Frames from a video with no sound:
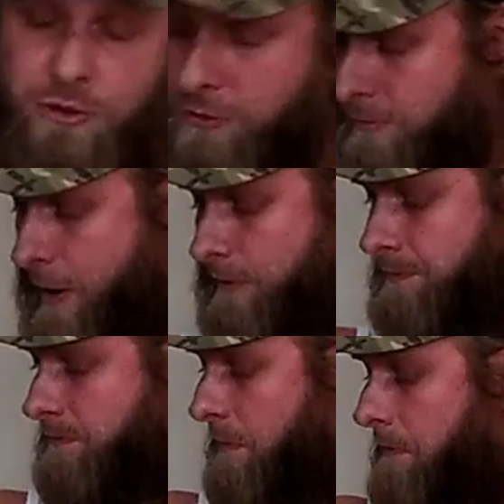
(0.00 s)
Chills from that one.
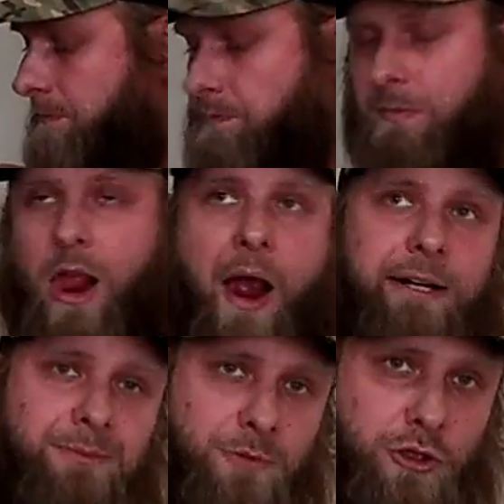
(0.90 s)

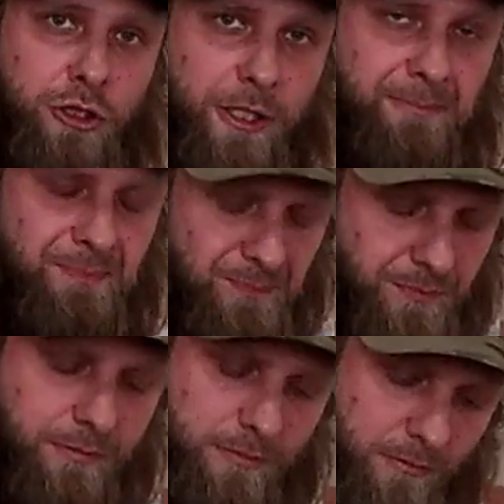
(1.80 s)
It's good.
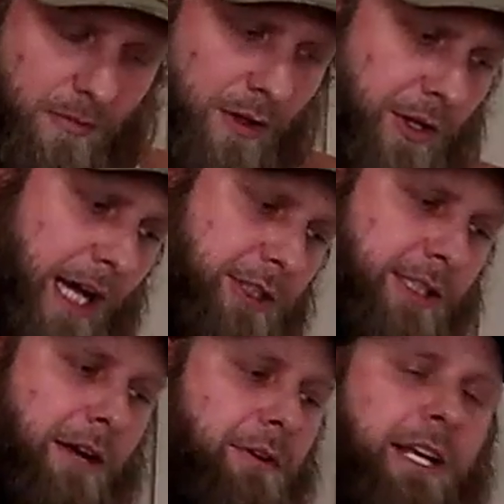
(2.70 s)
You guys
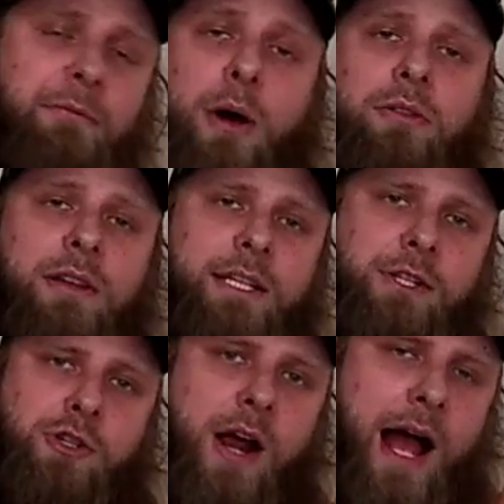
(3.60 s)
should definitely give both of
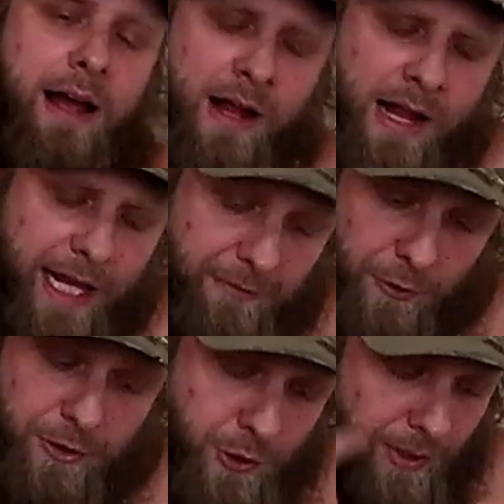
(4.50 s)
these a try. And if
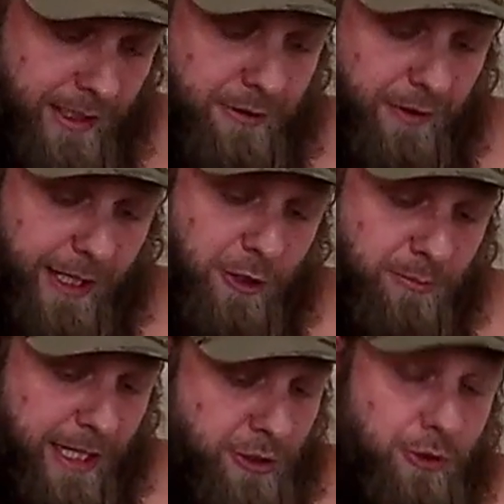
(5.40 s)
you're enjoying these videos,
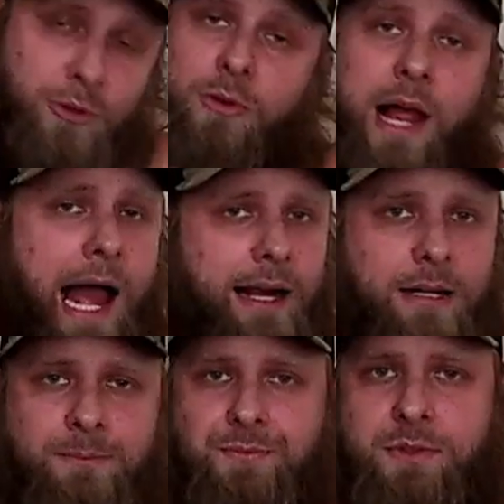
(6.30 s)
make sure to
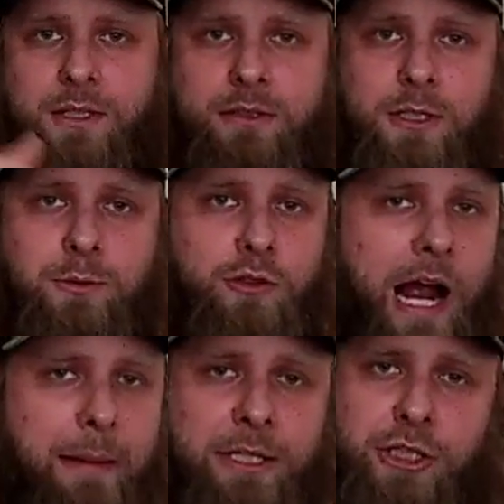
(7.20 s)
like,
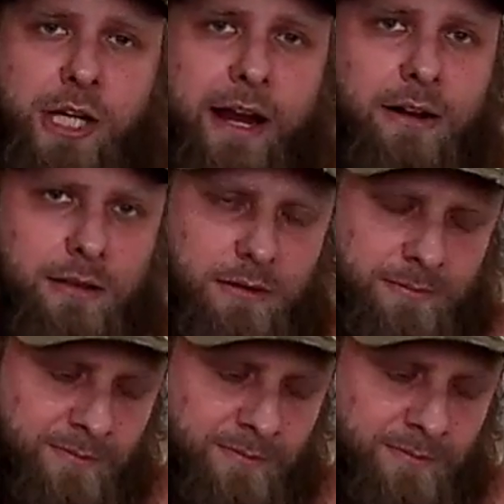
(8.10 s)
subscribe, and share.